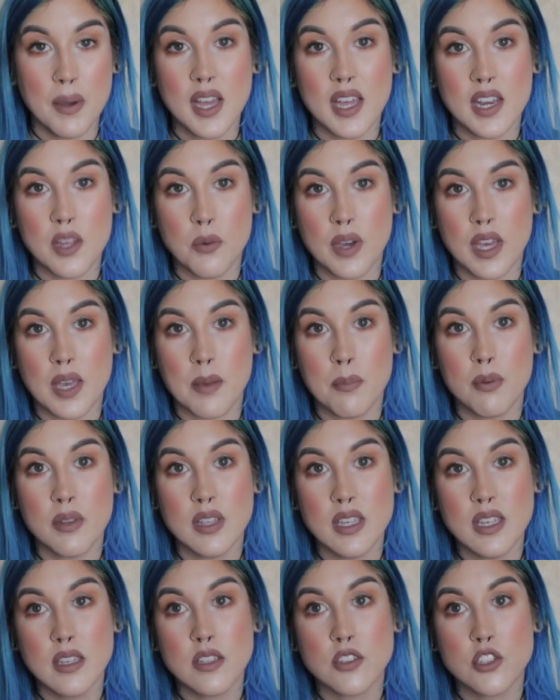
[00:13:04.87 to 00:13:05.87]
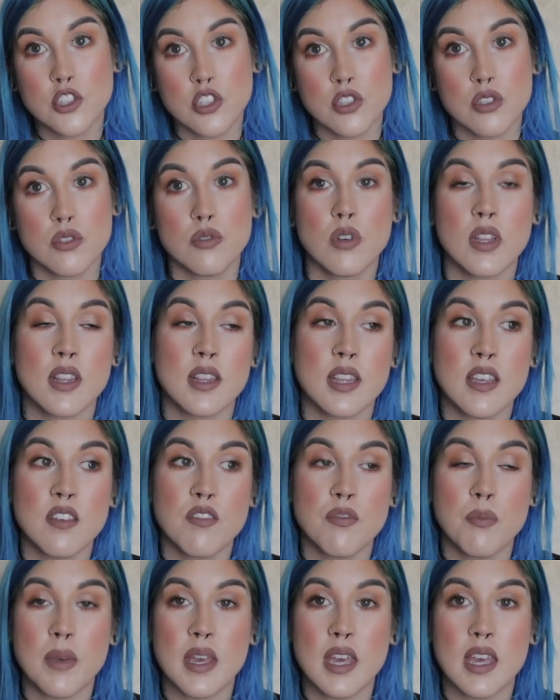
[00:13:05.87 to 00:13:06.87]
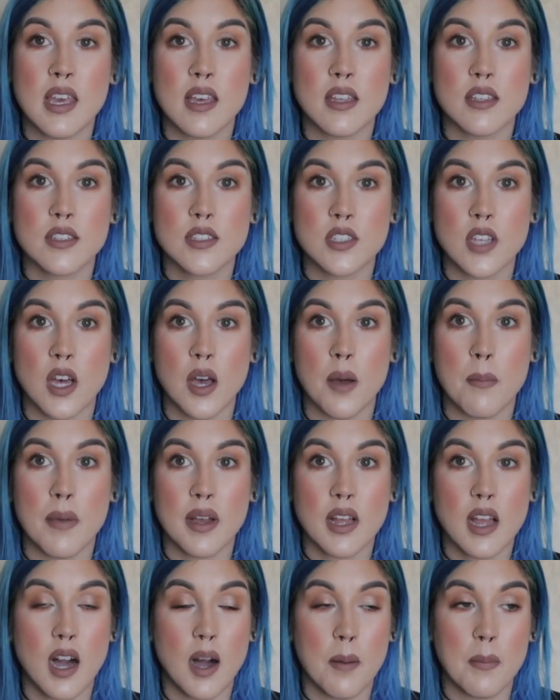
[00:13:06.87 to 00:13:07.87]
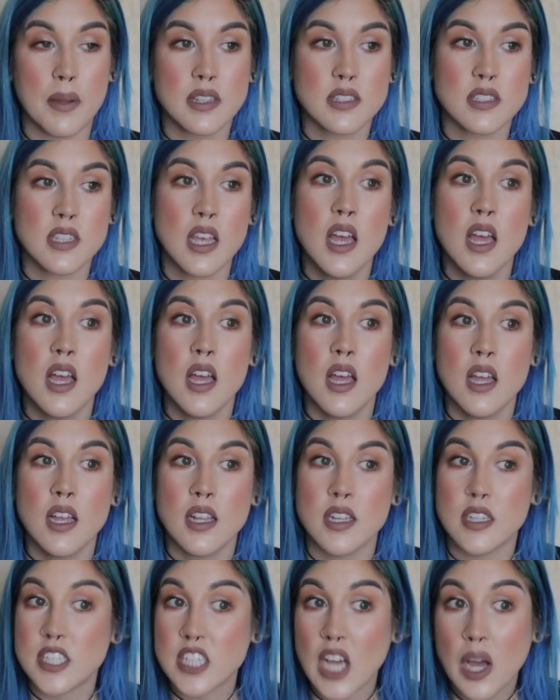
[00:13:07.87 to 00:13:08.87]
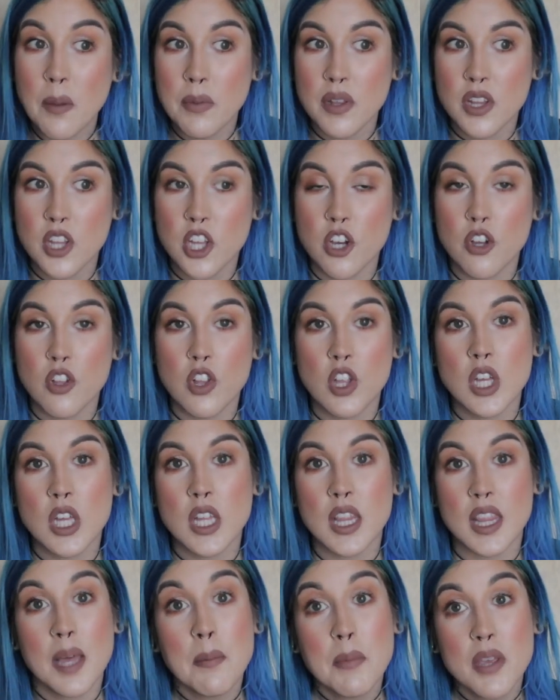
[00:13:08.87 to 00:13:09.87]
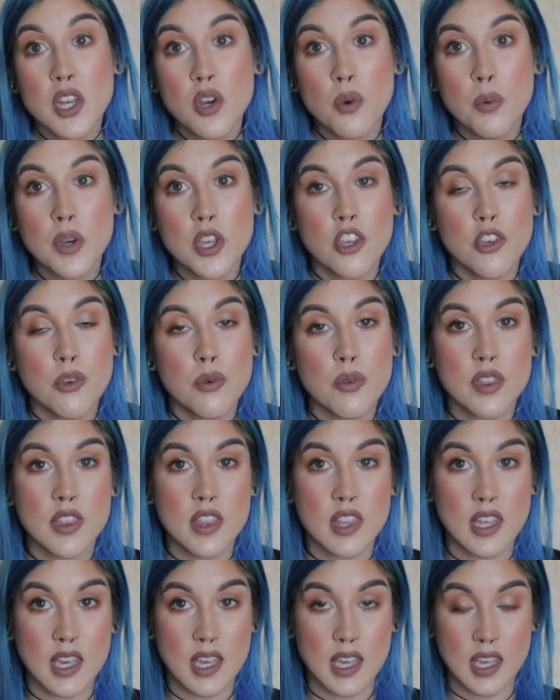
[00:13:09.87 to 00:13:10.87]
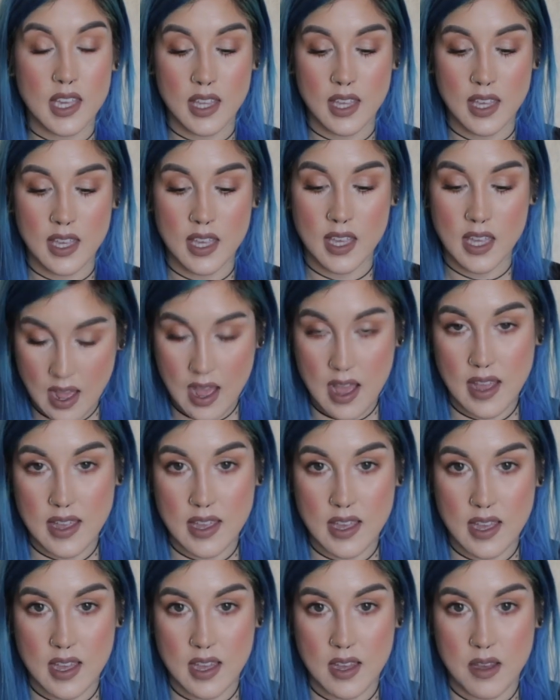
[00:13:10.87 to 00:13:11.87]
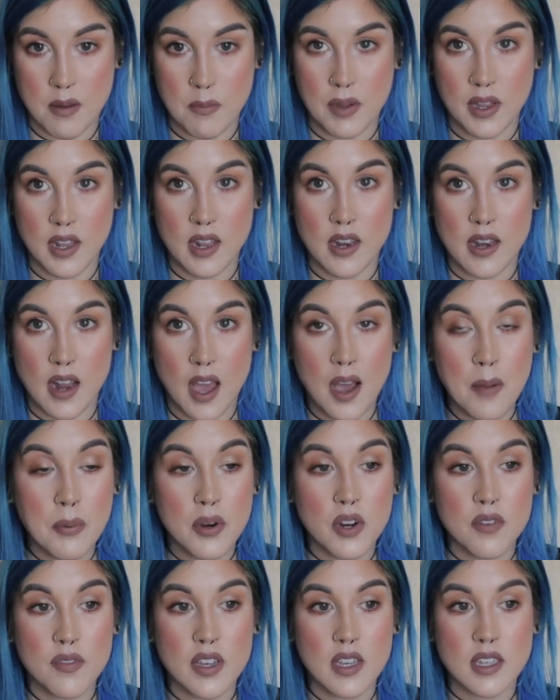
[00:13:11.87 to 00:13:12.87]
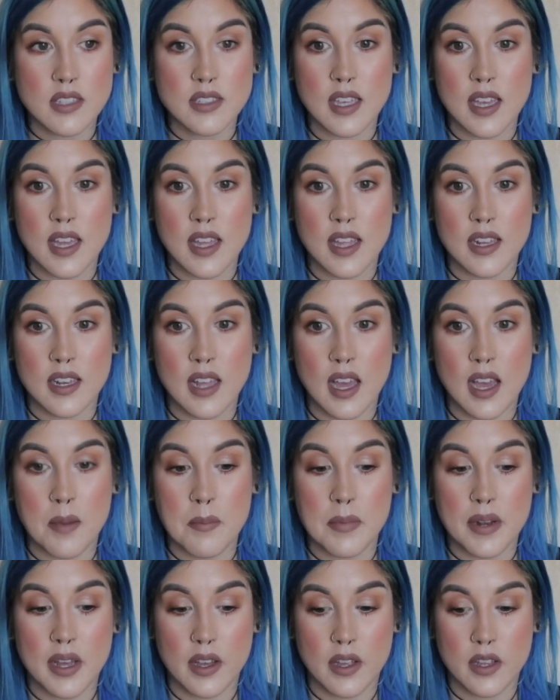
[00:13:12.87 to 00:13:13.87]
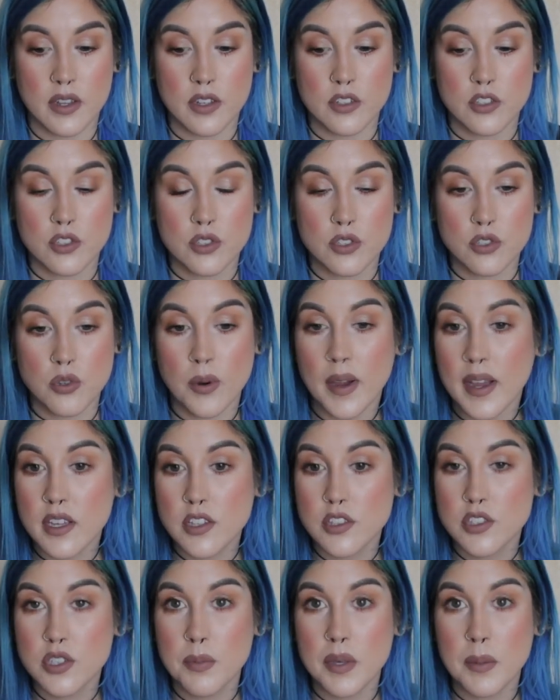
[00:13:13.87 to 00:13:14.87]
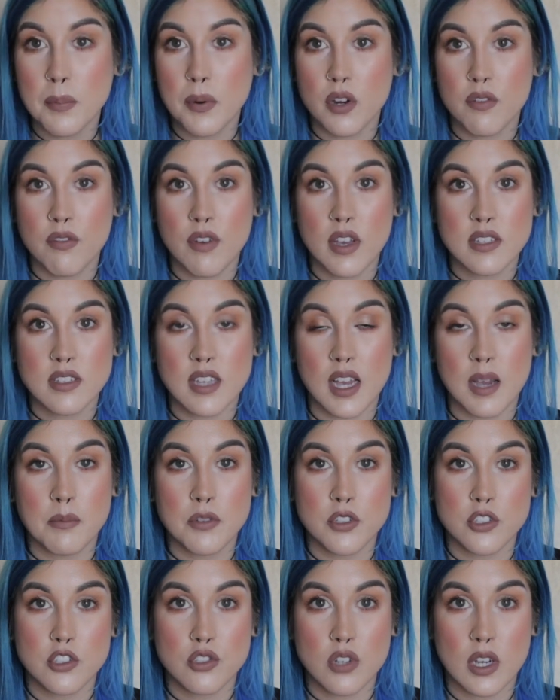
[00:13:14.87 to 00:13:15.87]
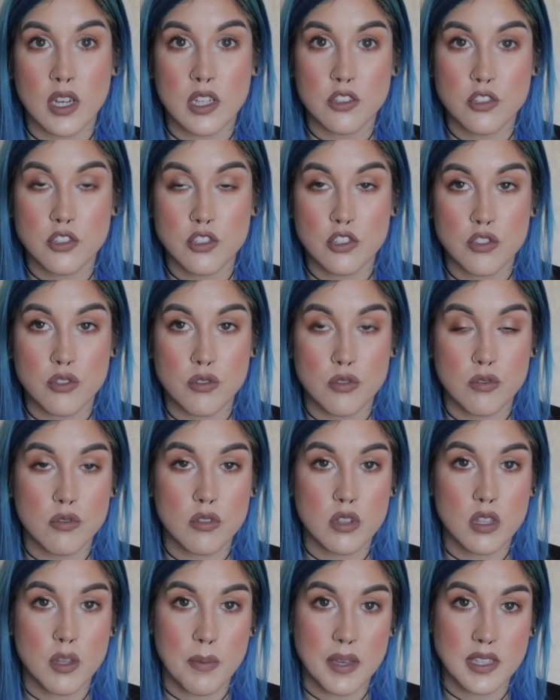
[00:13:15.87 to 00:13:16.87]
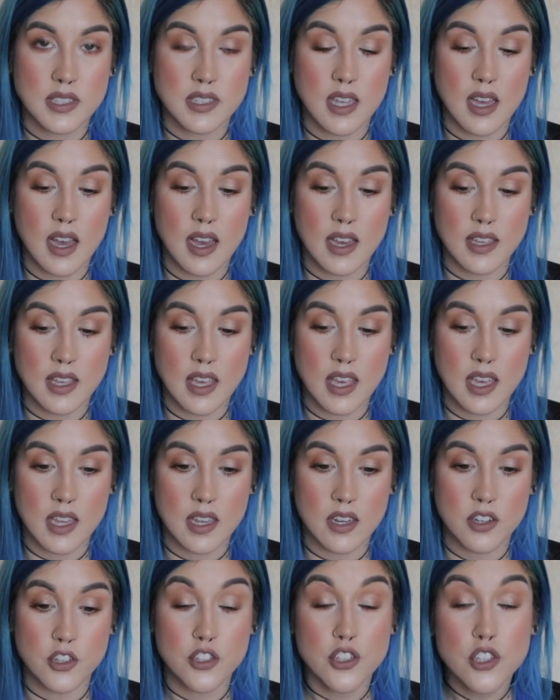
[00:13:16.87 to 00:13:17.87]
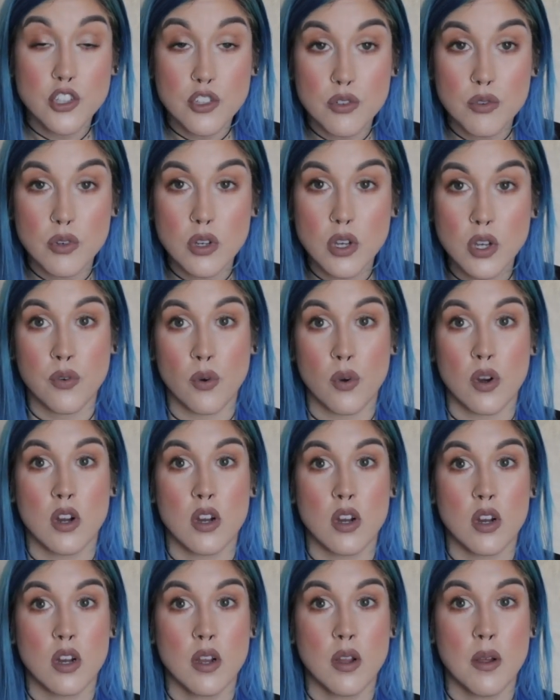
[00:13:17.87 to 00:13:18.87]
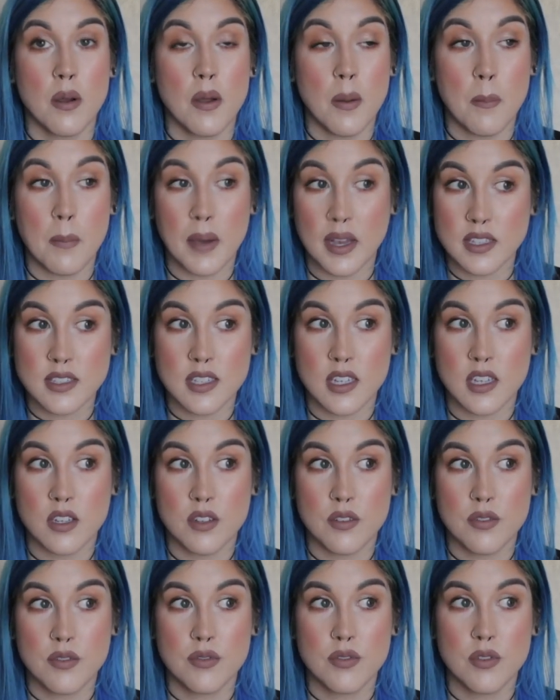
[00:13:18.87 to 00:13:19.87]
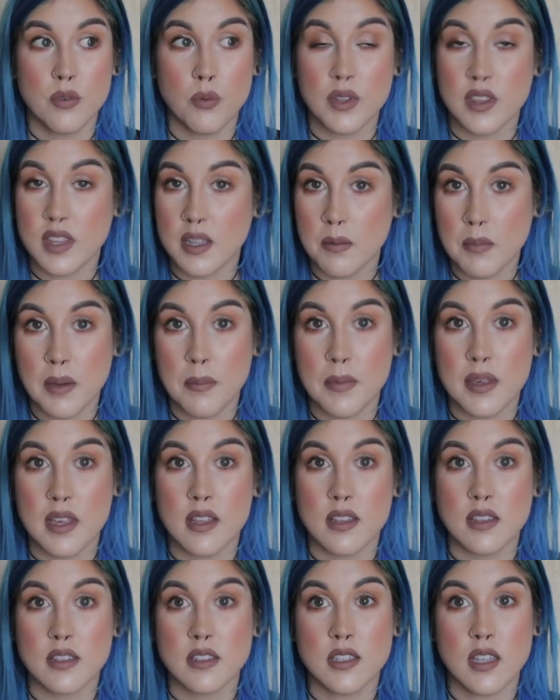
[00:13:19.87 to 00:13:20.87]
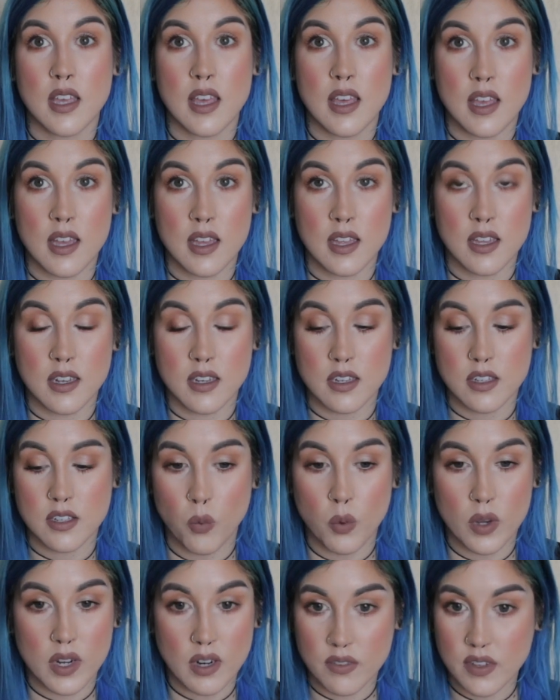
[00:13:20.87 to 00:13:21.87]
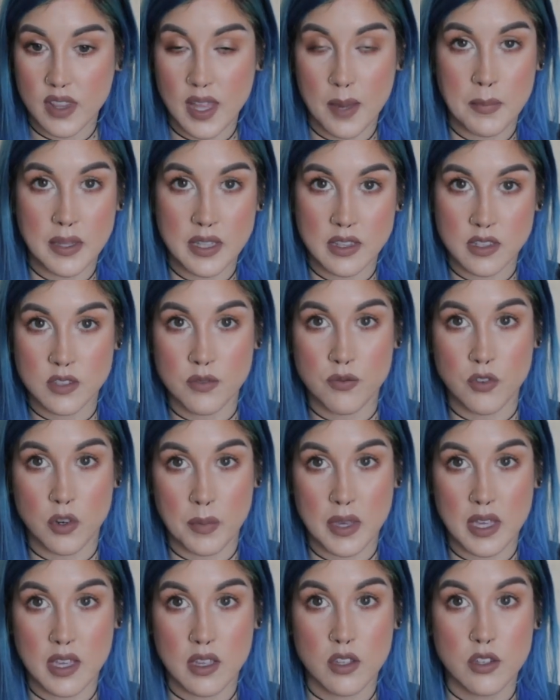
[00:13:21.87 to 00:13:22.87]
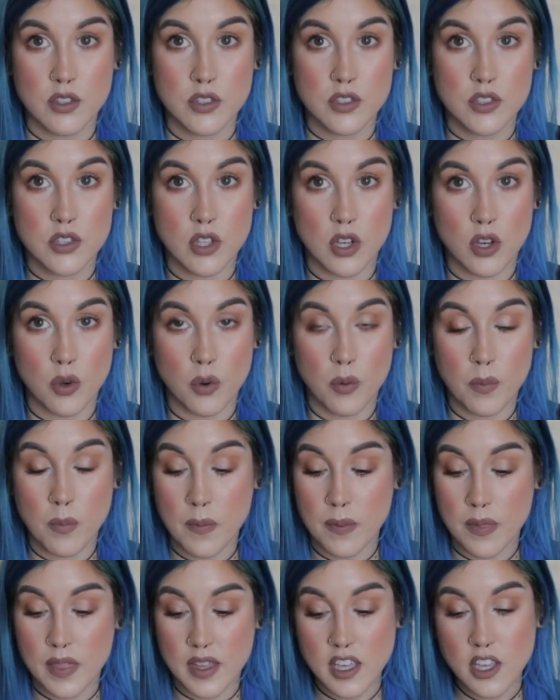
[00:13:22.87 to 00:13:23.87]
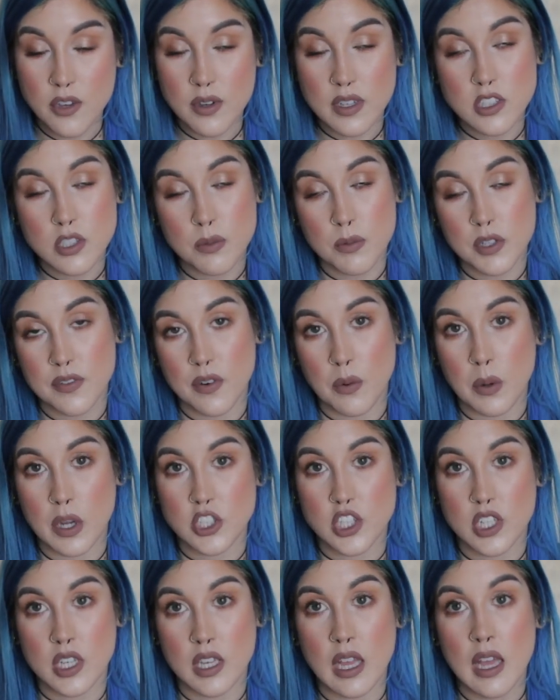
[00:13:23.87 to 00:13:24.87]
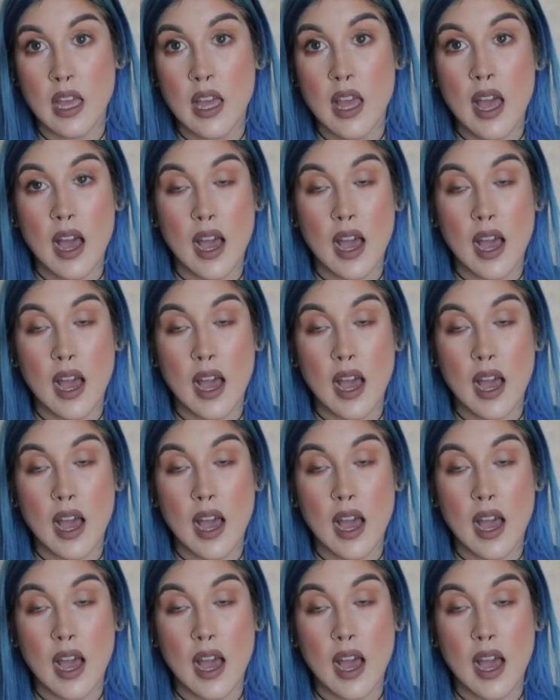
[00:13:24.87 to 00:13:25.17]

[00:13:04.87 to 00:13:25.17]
But anyway, please do leave me some comments down below. Let me know what you think. I am not perfect, and I'm not trying to be perfect. I'm just trying to do the best that I can do for myself within my means, and whatever that means for me. So thank you guys so much for watching.